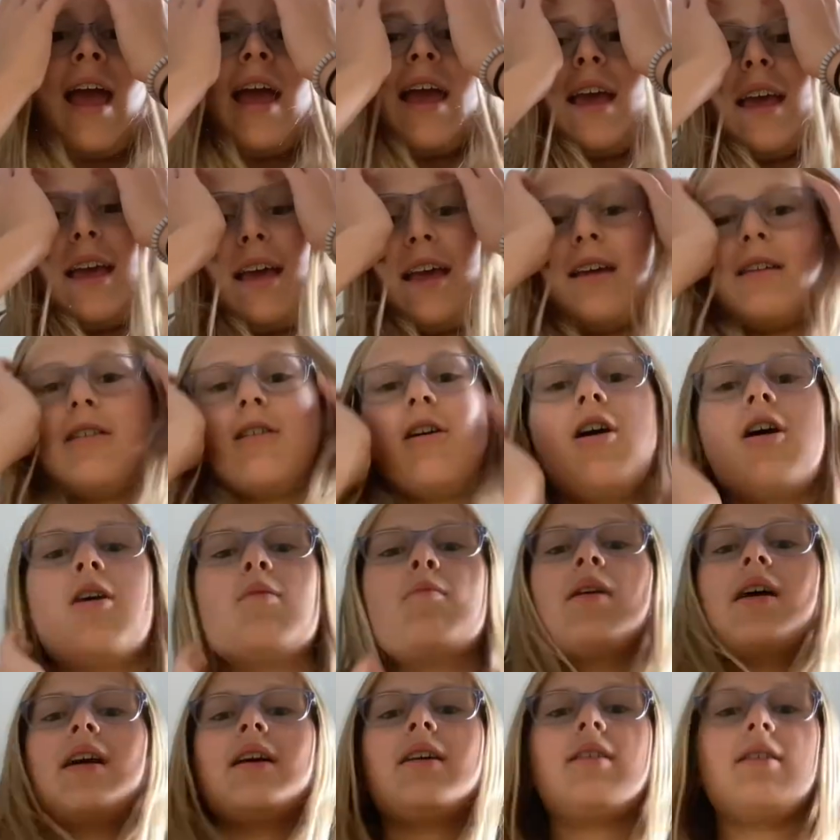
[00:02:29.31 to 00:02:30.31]
And on
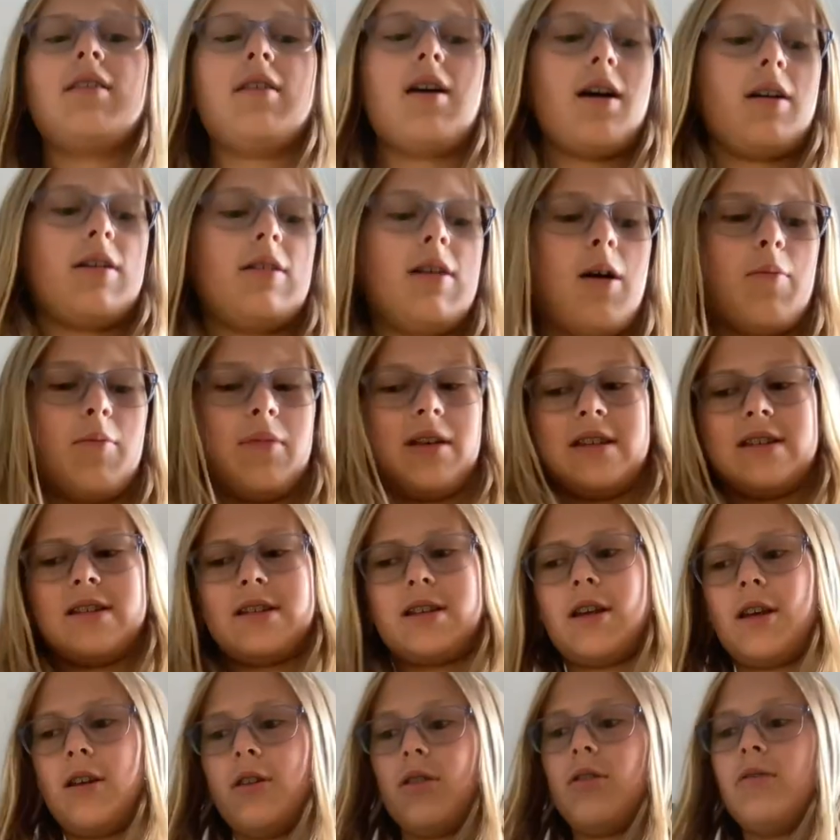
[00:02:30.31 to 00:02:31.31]
my uh, gummy
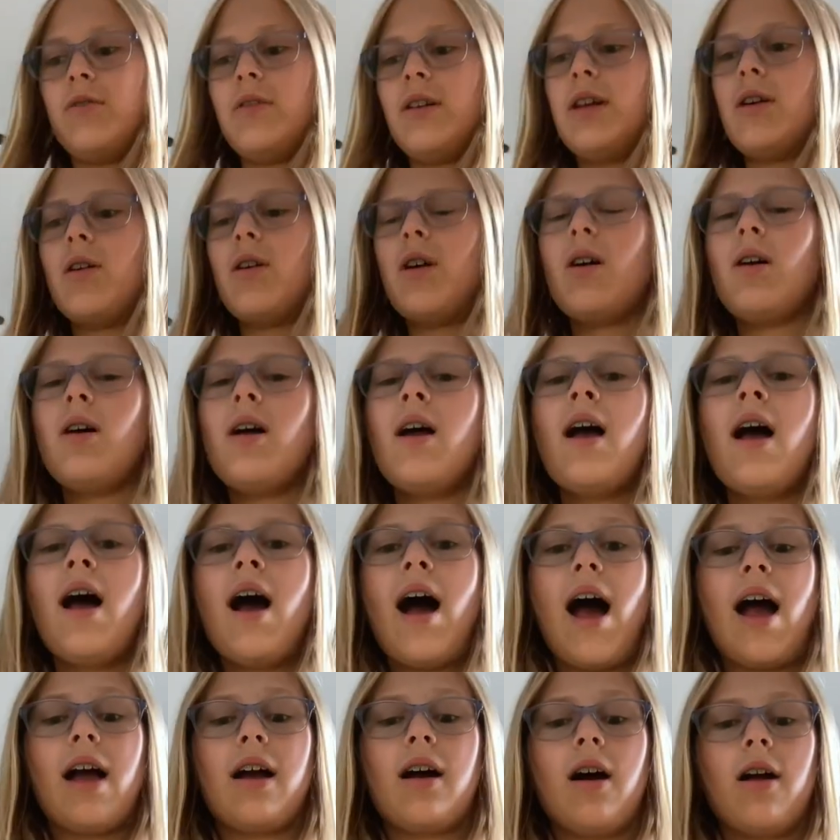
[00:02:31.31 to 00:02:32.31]
Skittle video,
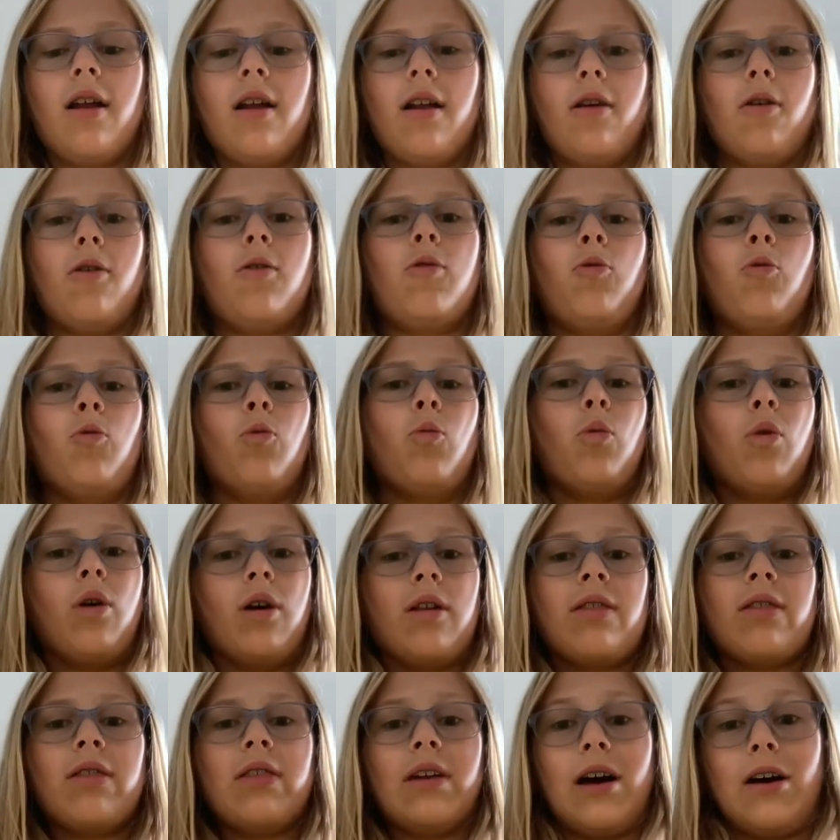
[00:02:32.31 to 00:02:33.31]
I got
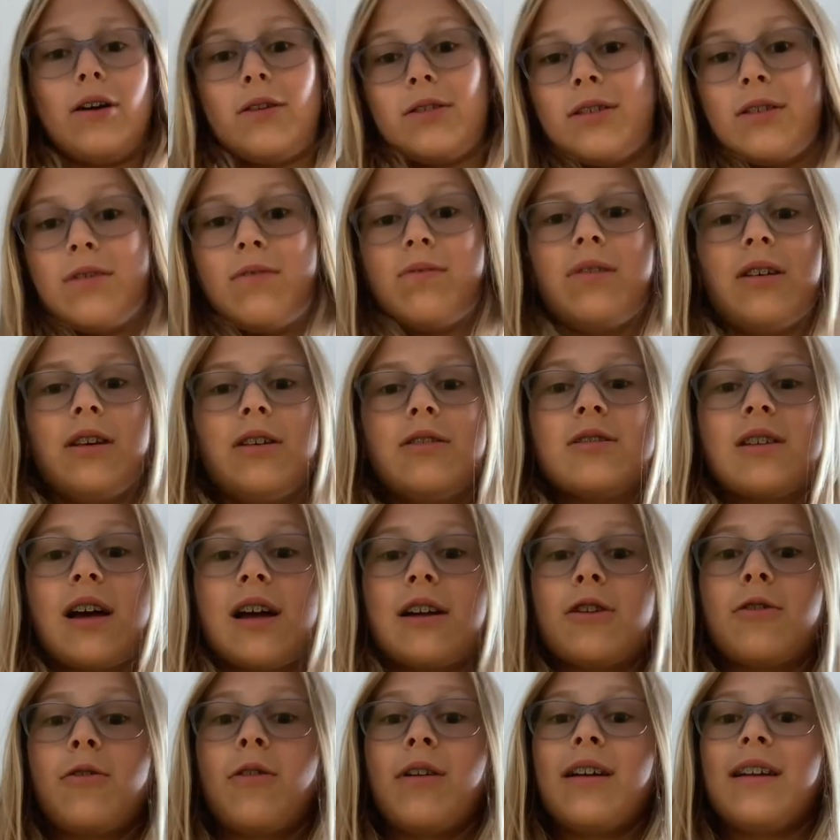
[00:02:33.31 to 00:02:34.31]
1,000 views. I
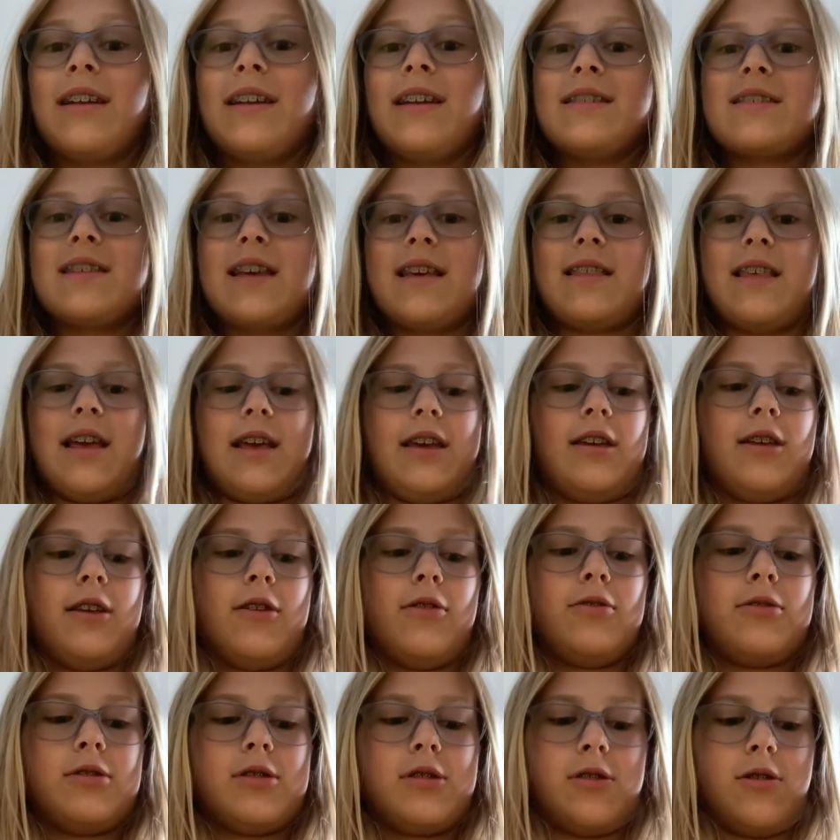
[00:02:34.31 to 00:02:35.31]
just wanted to say thank
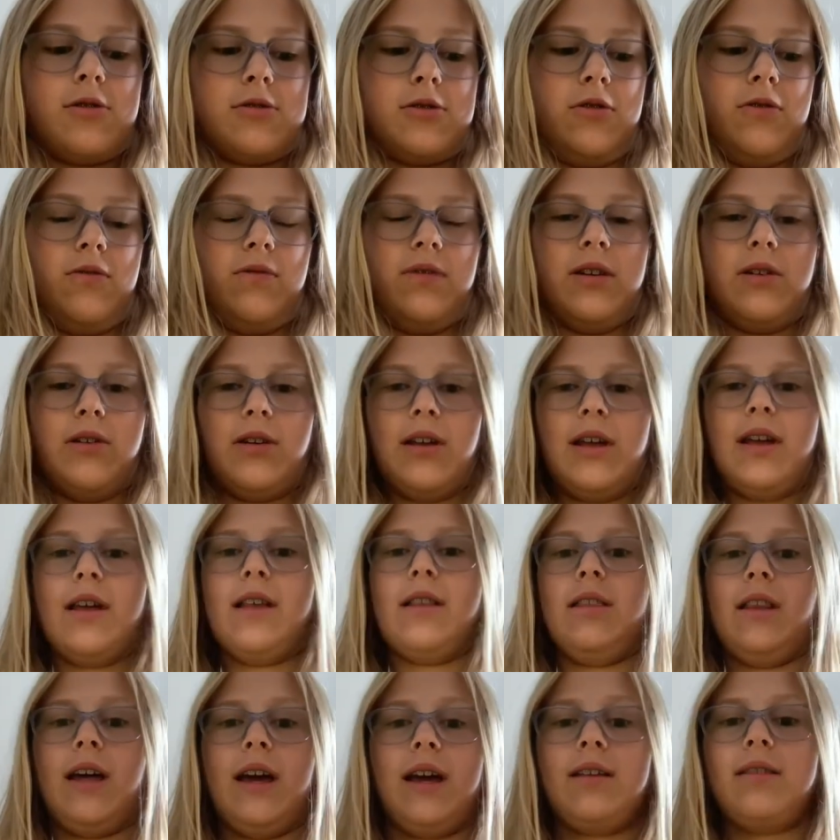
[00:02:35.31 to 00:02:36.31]
you to those who viewed it,
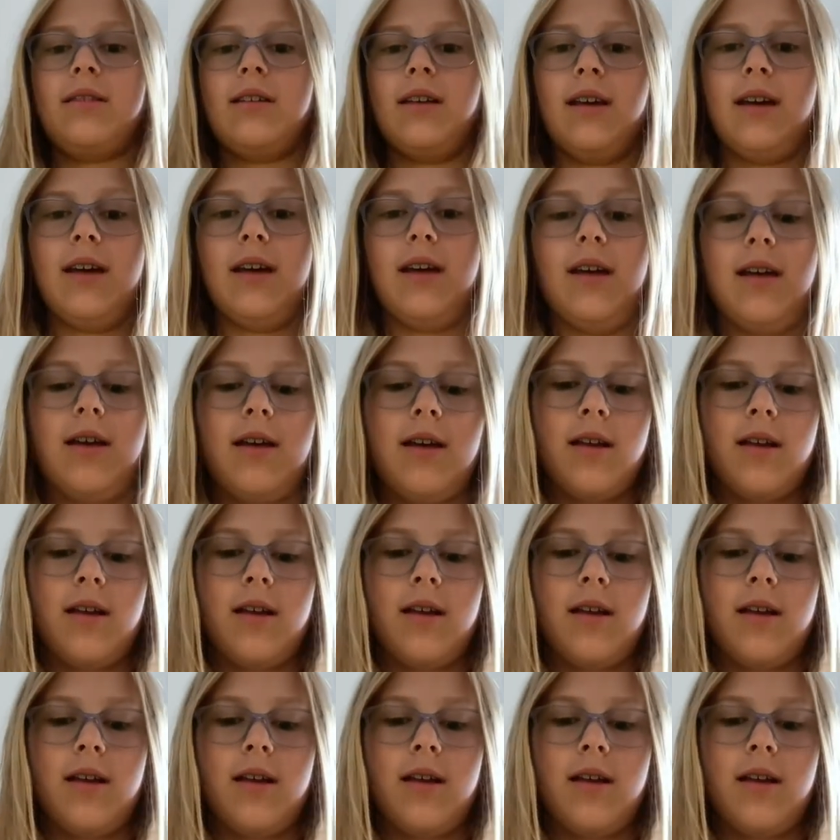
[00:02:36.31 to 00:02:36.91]
liked it.